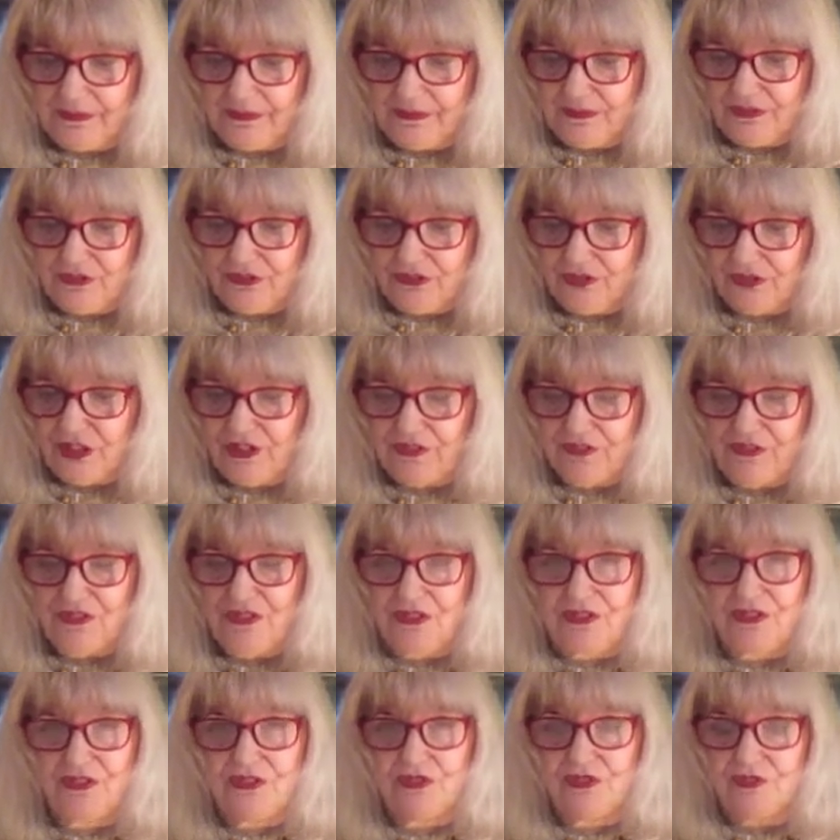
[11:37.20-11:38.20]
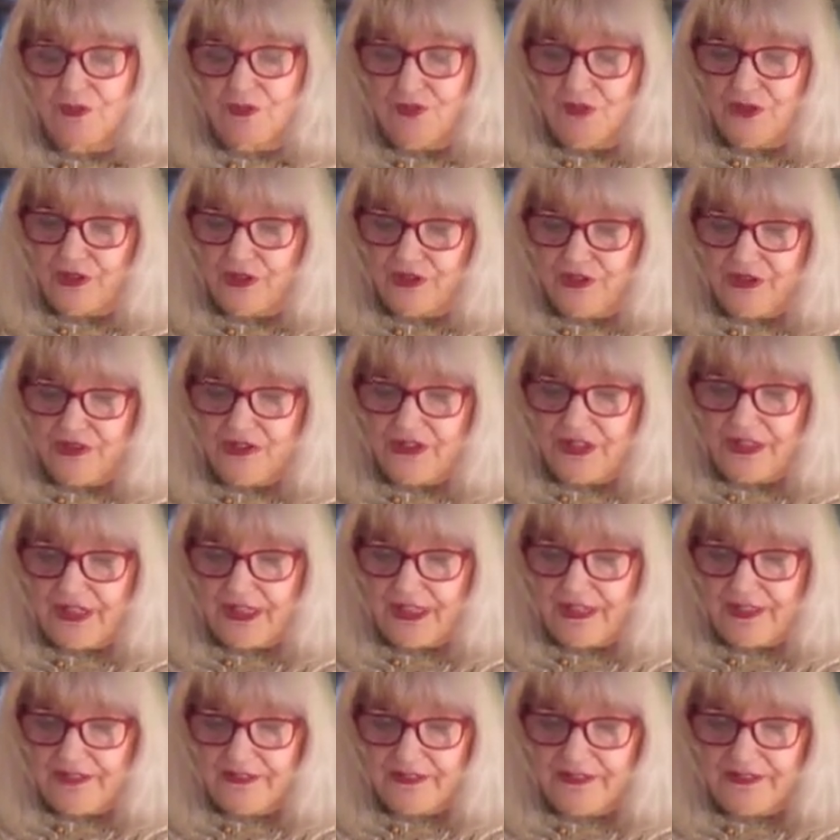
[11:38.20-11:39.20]
Trevor's brother
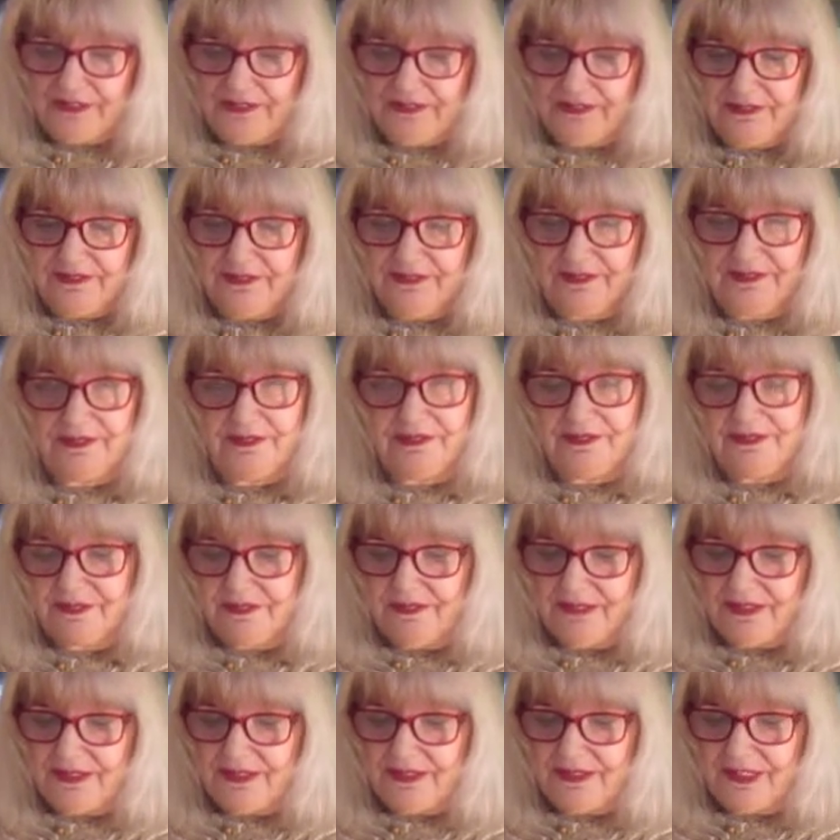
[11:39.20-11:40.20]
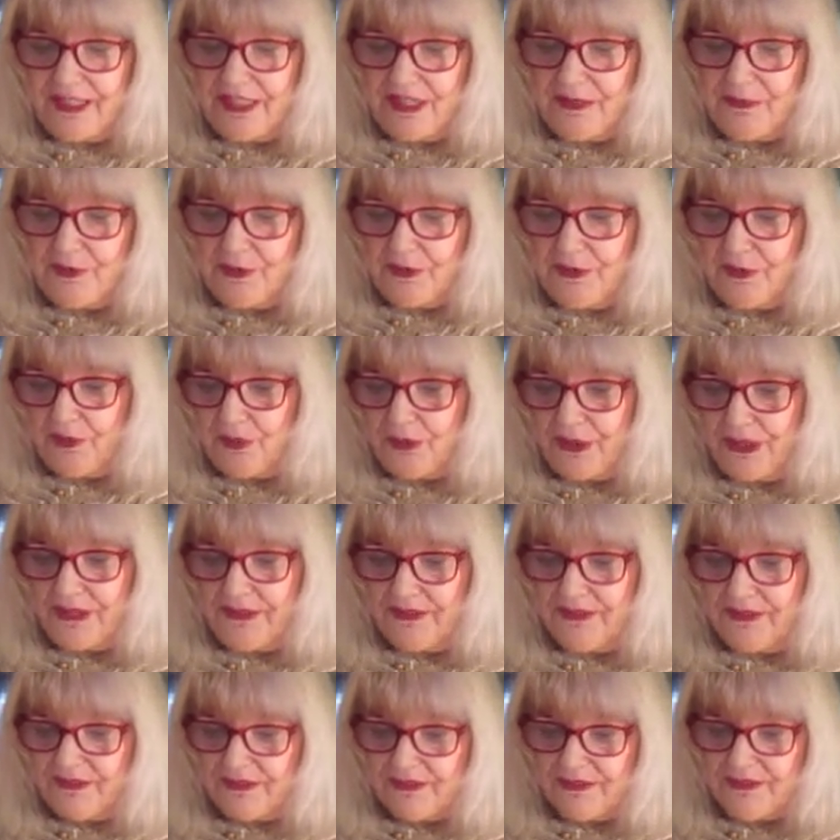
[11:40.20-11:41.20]
Taylor is taken by the
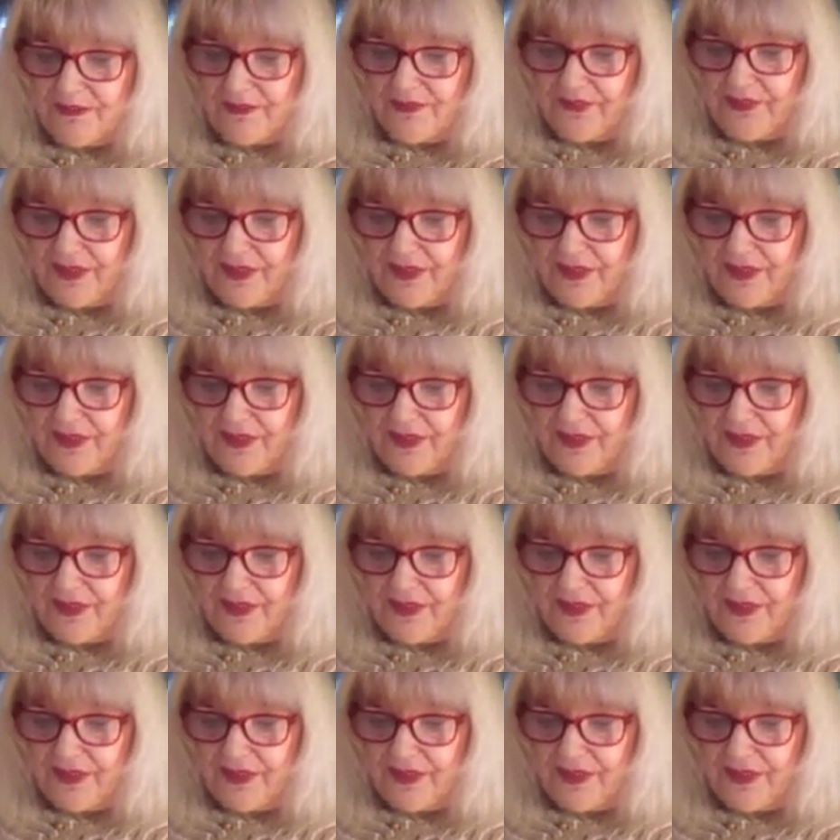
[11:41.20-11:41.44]
wind